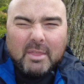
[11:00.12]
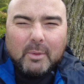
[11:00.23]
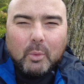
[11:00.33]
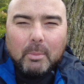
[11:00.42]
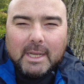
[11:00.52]
I
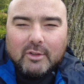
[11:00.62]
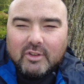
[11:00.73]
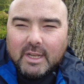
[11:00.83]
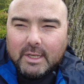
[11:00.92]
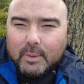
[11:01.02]
think we'll
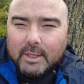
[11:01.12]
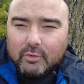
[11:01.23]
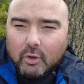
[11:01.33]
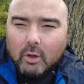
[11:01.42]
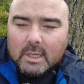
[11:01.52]
manage it anyway.
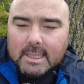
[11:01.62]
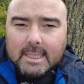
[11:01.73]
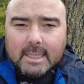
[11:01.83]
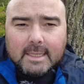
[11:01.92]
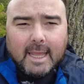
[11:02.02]
So
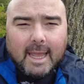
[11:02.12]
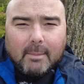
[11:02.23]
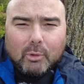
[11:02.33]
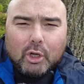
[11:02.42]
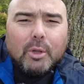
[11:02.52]
yeah,
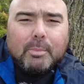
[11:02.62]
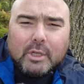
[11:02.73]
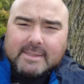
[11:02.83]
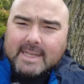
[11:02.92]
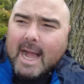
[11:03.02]
I'm not going to
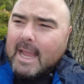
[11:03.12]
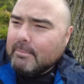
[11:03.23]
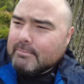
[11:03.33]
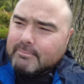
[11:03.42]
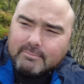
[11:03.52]
put a
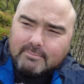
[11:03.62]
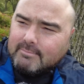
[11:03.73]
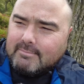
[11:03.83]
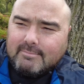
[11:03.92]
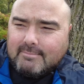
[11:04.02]
time
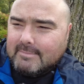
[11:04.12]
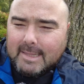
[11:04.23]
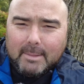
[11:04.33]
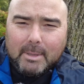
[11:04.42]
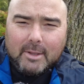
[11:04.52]

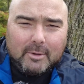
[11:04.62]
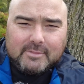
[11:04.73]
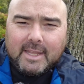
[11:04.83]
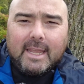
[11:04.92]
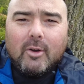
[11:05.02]
limit or
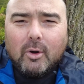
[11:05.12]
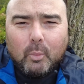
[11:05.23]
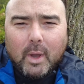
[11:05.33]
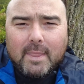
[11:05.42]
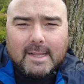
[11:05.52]
date
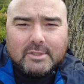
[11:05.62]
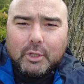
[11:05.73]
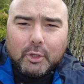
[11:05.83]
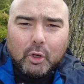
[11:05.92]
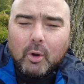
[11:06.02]
on when that's
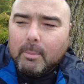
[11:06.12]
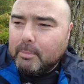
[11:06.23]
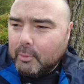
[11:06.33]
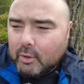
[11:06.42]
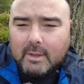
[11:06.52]
going to
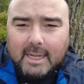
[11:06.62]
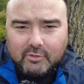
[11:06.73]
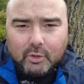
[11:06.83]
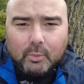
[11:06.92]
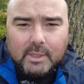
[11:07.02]
come, but I
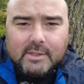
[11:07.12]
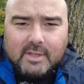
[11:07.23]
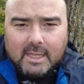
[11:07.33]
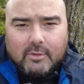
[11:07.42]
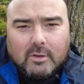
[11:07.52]
do
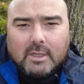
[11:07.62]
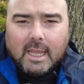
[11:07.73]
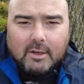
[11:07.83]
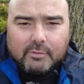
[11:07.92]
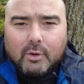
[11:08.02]
intend on
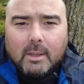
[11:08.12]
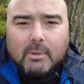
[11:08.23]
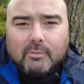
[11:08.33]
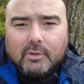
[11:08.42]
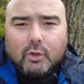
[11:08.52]
getting a
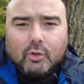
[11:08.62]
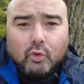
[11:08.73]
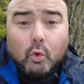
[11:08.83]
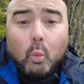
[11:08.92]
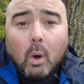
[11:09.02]
framing video
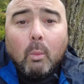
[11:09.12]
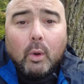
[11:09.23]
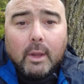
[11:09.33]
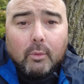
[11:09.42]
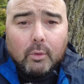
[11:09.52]
done one
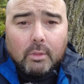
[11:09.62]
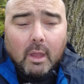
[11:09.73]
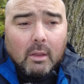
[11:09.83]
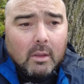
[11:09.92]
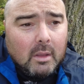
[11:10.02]
way or another,